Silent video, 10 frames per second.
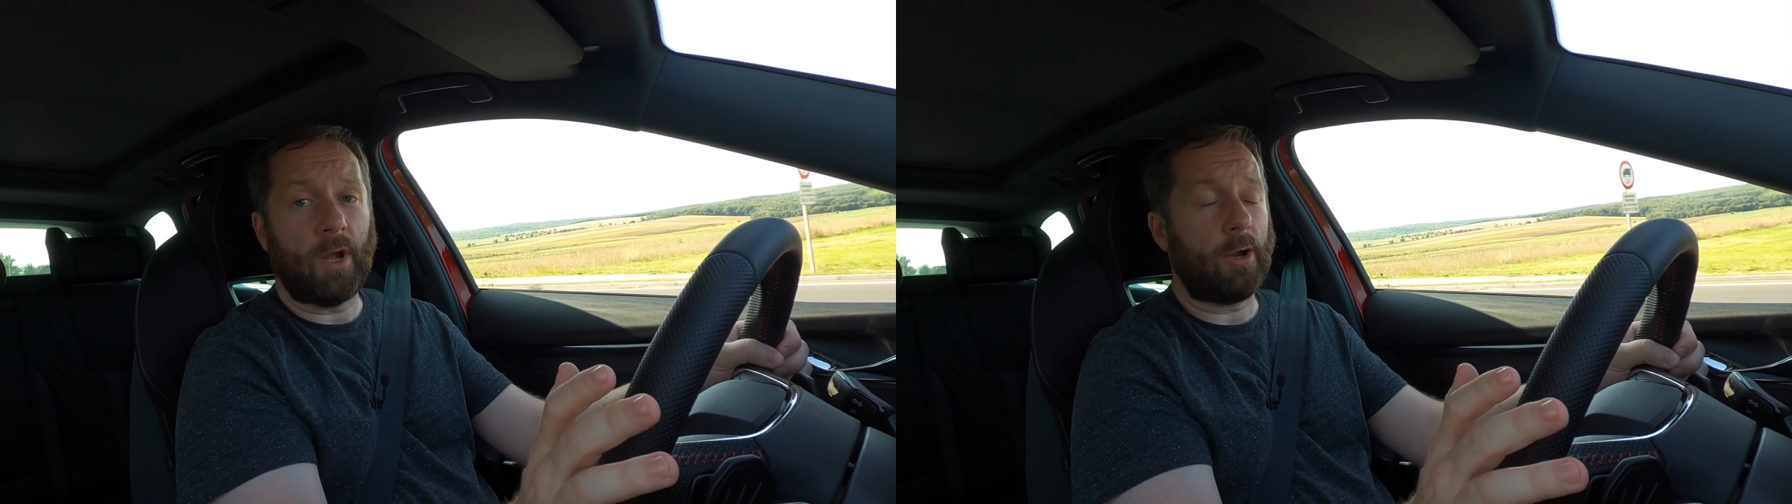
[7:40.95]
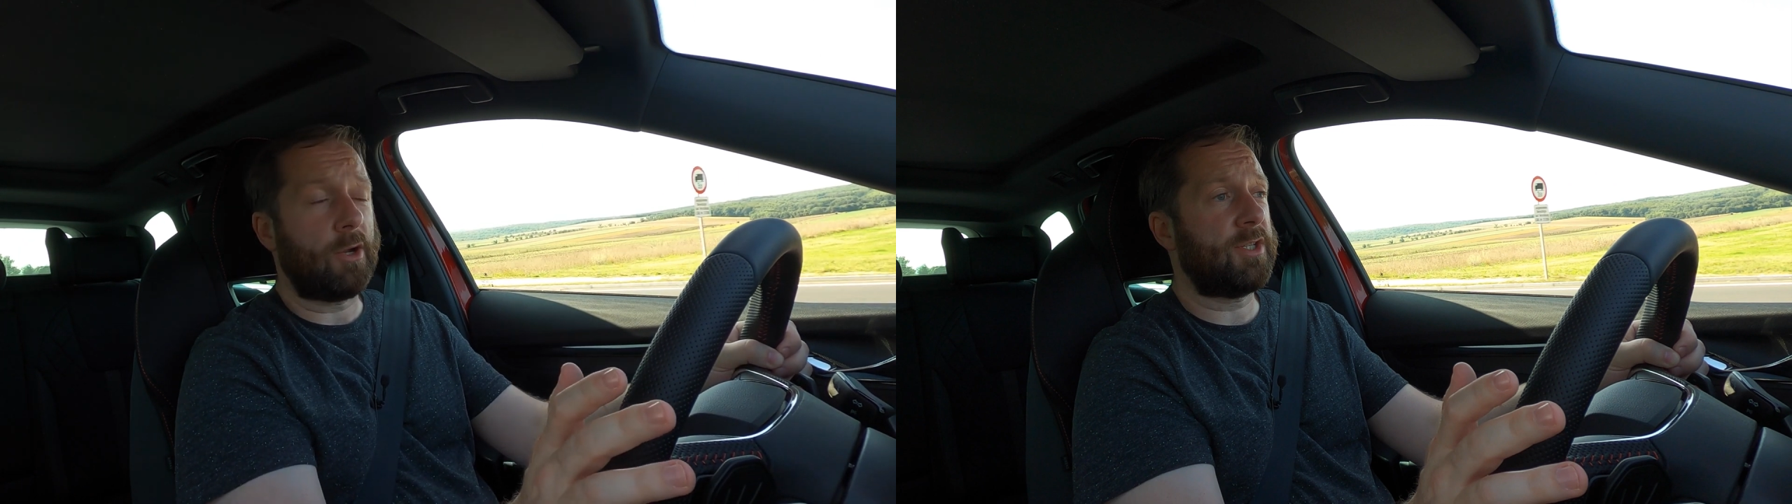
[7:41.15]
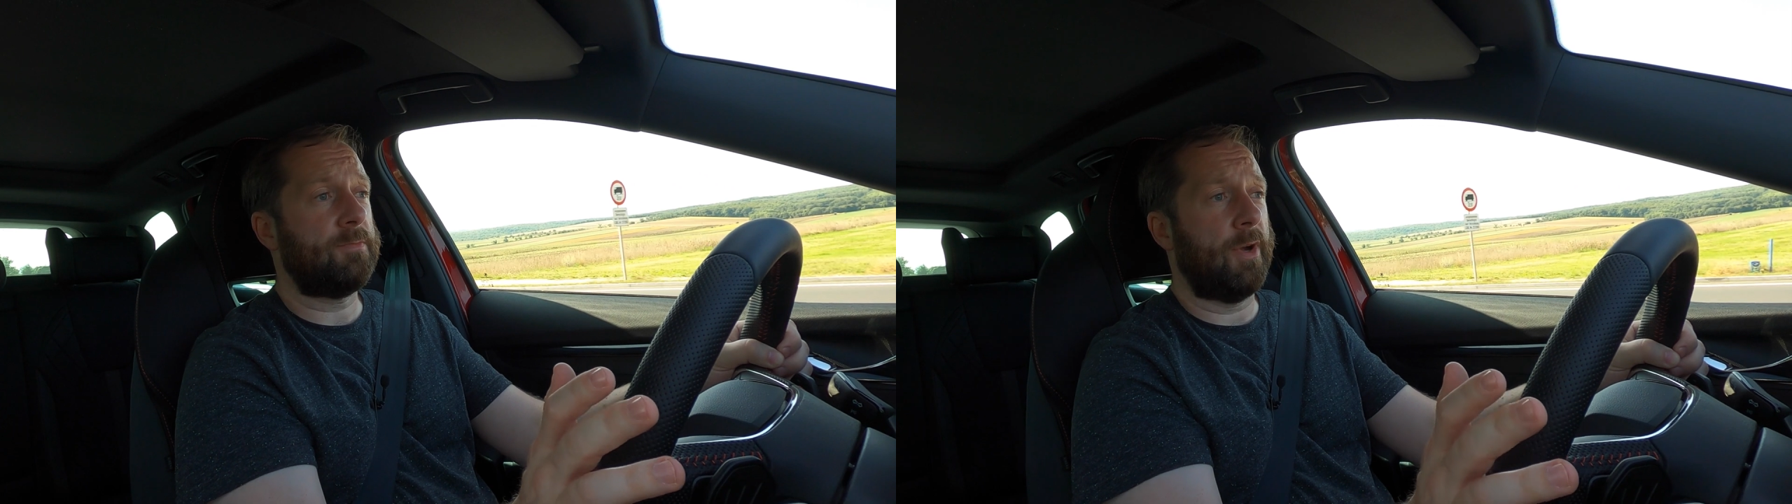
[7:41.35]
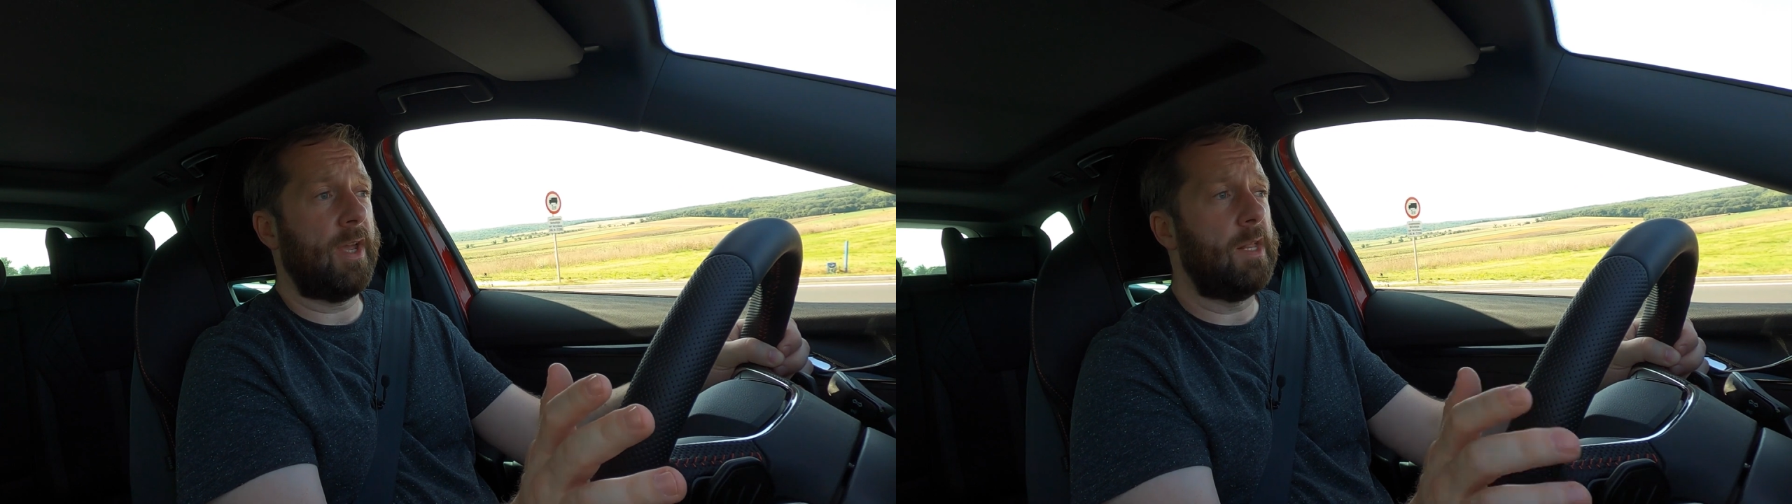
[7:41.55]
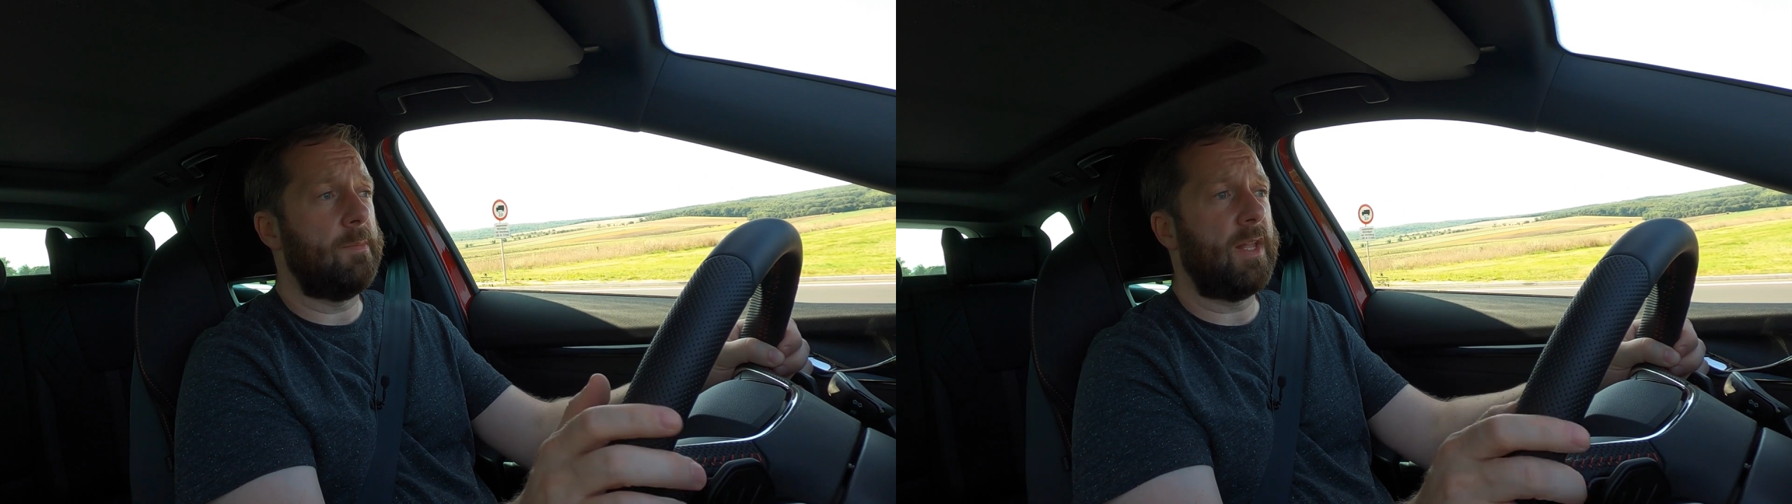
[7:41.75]
harsh
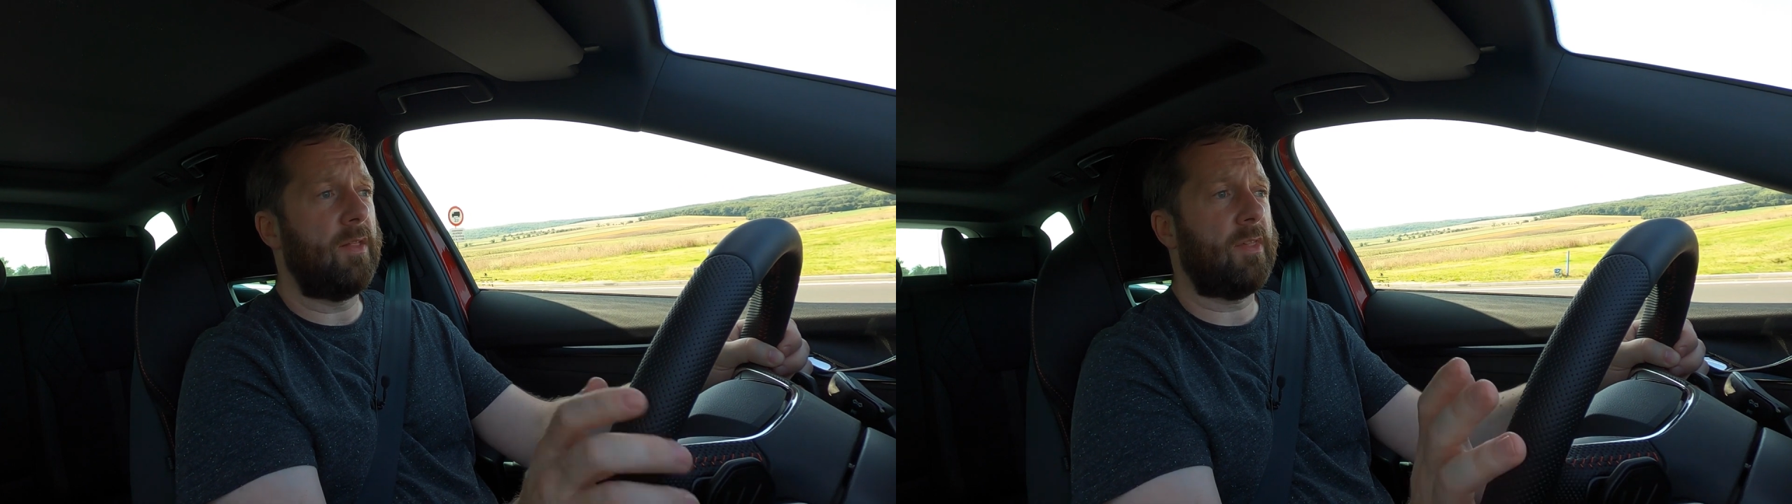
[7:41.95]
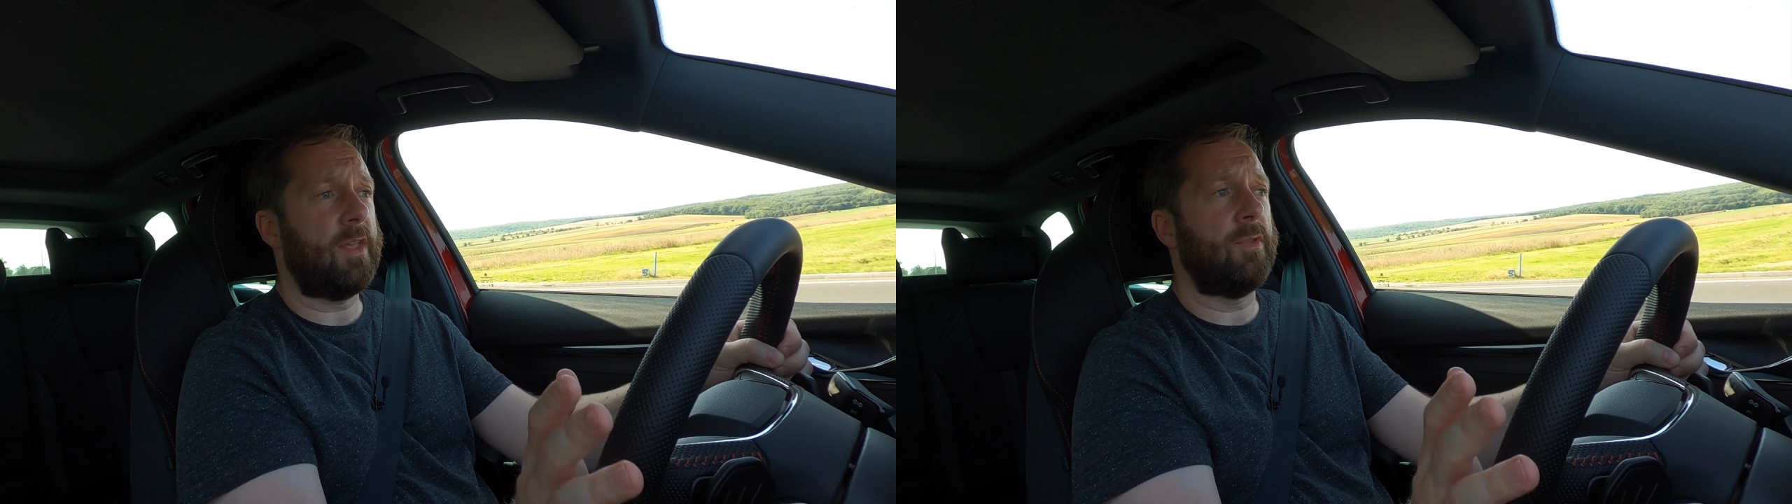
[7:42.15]
by any means,